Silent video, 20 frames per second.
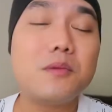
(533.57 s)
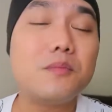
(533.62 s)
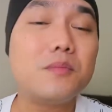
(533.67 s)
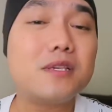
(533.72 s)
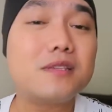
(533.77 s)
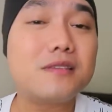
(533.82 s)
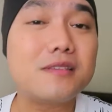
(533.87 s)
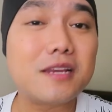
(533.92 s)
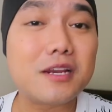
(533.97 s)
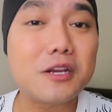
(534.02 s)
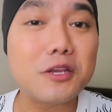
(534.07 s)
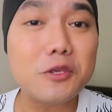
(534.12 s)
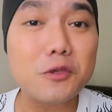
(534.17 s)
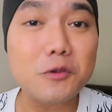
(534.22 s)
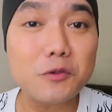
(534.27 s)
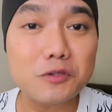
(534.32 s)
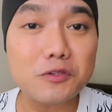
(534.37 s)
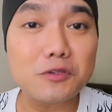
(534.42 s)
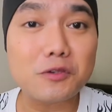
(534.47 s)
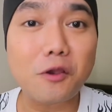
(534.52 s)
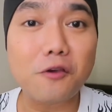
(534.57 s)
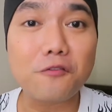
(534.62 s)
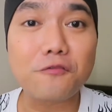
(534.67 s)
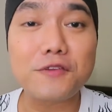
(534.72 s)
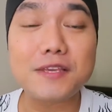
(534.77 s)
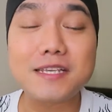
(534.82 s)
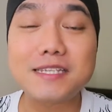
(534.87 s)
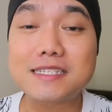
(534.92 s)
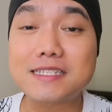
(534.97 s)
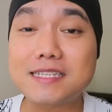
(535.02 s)
Mr.
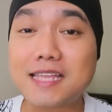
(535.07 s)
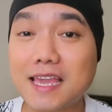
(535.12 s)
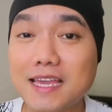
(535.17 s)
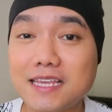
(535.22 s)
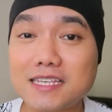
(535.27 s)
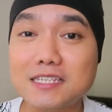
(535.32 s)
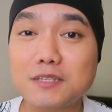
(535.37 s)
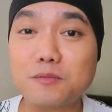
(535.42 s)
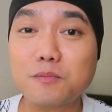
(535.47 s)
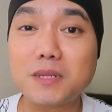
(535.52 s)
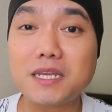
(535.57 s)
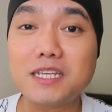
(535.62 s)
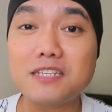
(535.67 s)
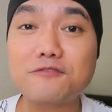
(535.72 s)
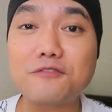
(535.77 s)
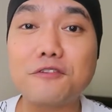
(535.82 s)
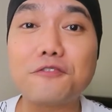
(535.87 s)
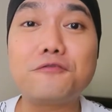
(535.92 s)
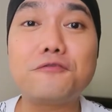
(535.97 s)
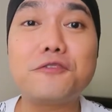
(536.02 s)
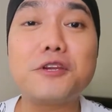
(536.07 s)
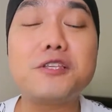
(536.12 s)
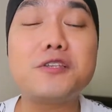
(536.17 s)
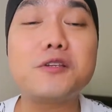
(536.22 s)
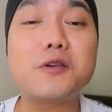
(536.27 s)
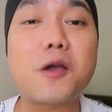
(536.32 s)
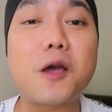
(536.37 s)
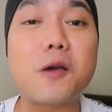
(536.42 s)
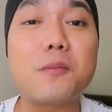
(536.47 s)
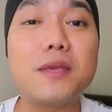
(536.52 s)
Yusuf Estes? Please feel free
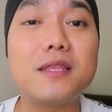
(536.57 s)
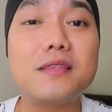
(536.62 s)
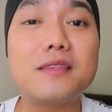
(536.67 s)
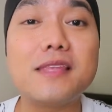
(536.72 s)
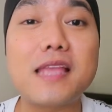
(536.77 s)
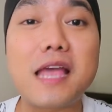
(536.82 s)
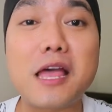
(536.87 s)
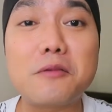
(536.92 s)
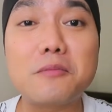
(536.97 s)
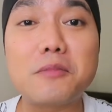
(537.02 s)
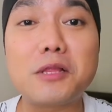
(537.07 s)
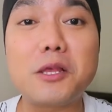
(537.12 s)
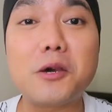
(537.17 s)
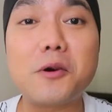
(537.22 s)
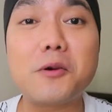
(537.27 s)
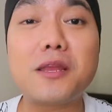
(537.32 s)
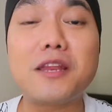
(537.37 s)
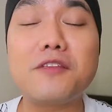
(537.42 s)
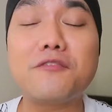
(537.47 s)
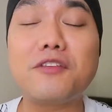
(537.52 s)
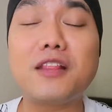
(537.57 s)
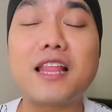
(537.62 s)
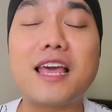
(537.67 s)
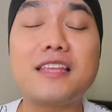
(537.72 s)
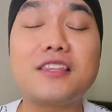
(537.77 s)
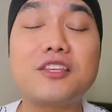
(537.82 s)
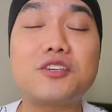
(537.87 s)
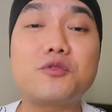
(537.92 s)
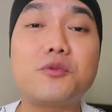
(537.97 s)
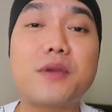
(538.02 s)
to comment down below. And if you
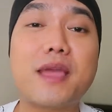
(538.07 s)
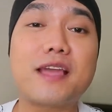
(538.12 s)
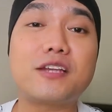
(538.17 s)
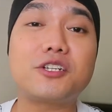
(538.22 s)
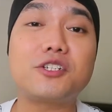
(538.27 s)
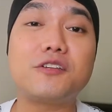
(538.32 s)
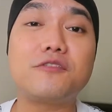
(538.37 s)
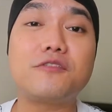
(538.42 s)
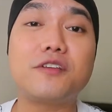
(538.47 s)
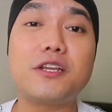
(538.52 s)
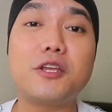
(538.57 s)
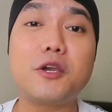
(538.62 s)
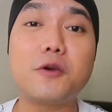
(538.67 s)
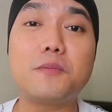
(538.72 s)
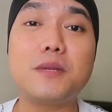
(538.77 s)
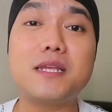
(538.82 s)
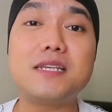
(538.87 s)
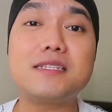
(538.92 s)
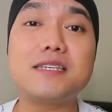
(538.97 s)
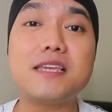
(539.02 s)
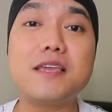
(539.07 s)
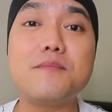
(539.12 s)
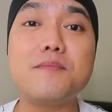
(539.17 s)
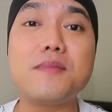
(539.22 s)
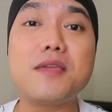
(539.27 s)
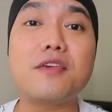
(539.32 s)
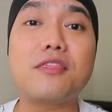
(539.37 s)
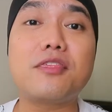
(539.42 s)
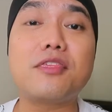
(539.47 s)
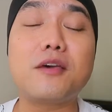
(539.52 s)
like this reaction video, please give
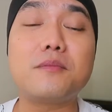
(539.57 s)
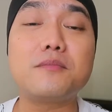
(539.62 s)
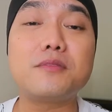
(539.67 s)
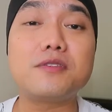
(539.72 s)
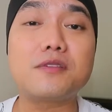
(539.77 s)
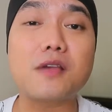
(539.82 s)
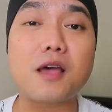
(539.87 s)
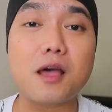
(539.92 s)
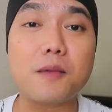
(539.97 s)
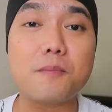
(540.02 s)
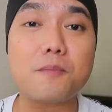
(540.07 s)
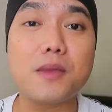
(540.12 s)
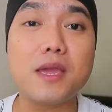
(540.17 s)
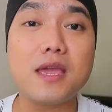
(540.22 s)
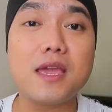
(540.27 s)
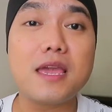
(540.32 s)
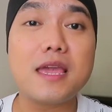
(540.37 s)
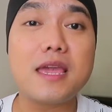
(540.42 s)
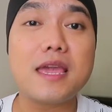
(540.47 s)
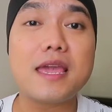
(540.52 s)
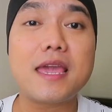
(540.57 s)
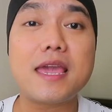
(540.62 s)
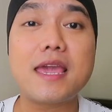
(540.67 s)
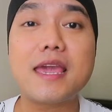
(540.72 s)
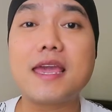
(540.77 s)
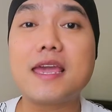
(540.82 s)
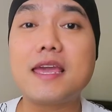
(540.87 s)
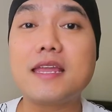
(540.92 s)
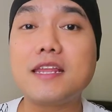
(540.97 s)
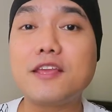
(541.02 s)
me a thumbs up.
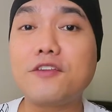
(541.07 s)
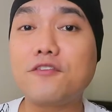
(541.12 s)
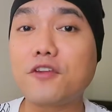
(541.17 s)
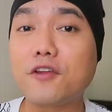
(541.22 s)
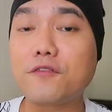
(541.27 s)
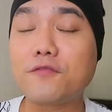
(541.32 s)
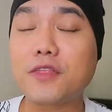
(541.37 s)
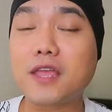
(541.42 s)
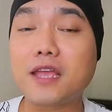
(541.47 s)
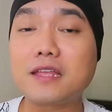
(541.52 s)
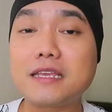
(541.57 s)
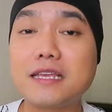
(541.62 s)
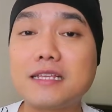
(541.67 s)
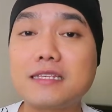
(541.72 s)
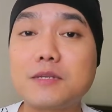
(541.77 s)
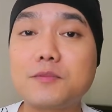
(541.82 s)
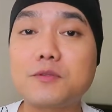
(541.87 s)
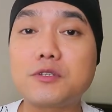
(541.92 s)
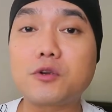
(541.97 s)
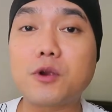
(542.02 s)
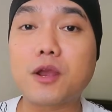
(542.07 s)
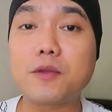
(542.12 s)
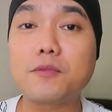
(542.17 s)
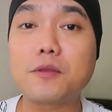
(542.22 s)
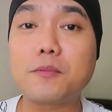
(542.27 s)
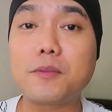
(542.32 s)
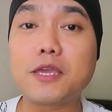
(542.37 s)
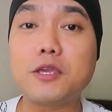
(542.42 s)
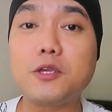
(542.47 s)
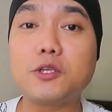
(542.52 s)
And if you have not yet subscribed
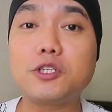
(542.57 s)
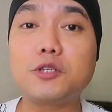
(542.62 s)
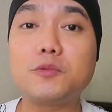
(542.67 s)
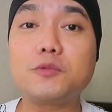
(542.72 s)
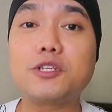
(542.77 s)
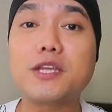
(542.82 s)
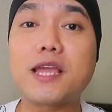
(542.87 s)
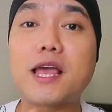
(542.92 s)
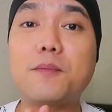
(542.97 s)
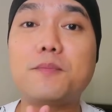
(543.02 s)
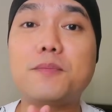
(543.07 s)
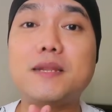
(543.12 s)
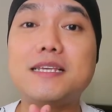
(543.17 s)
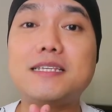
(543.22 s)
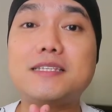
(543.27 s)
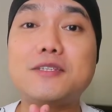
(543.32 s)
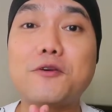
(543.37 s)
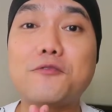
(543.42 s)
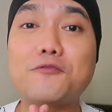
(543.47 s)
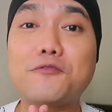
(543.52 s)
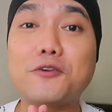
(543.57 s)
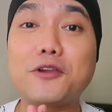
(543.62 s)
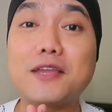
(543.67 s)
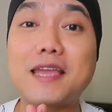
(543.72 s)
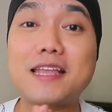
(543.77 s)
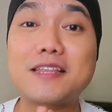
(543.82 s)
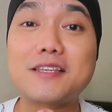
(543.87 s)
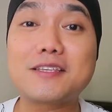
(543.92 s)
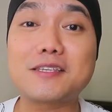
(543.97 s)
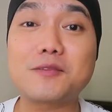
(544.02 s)
to my YouTube channel, please don't
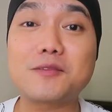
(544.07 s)
forget to